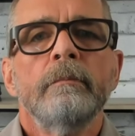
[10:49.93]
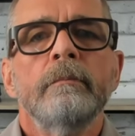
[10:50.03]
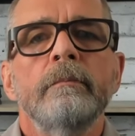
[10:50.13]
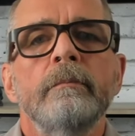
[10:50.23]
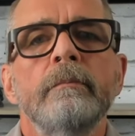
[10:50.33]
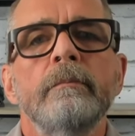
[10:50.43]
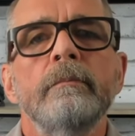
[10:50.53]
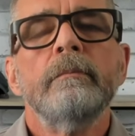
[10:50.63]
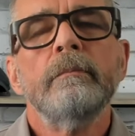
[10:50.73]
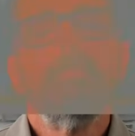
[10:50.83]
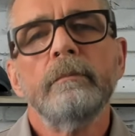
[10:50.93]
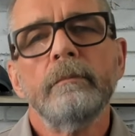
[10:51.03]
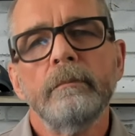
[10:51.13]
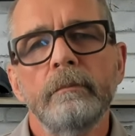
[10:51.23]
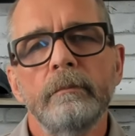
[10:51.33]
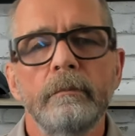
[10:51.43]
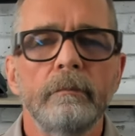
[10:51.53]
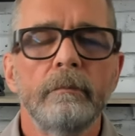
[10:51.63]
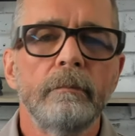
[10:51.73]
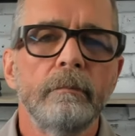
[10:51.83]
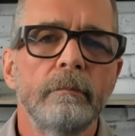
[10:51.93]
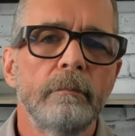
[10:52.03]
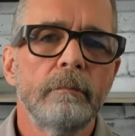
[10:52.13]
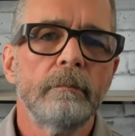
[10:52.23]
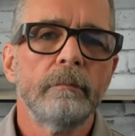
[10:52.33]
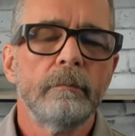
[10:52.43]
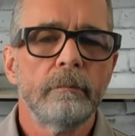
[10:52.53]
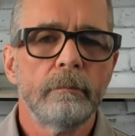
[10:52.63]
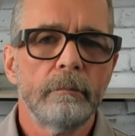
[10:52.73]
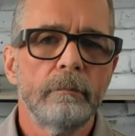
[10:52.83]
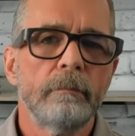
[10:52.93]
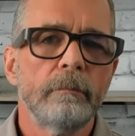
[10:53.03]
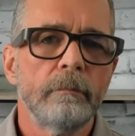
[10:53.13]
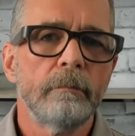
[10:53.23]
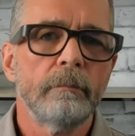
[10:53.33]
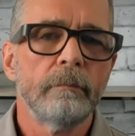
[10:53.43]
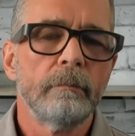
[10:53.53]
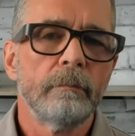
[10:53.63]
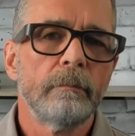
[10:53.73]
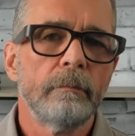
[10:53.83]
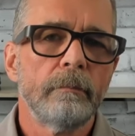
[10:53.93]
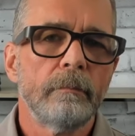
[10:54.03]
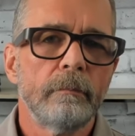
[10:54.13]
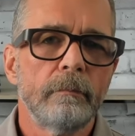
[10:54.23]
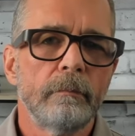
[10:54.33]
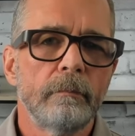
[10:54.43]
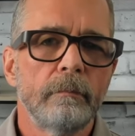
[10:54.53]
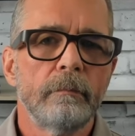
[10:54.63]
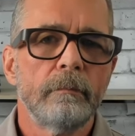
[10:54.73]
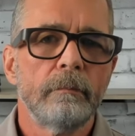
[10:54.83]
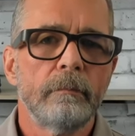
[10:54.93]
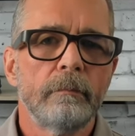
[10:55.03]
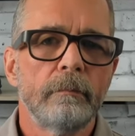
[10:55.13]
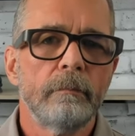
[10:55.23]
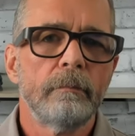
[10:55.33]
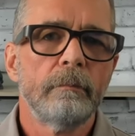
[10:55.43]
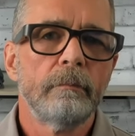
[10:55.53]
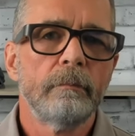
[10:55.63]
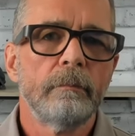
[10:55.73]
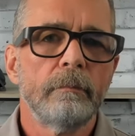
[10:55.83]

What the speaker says: [no speech]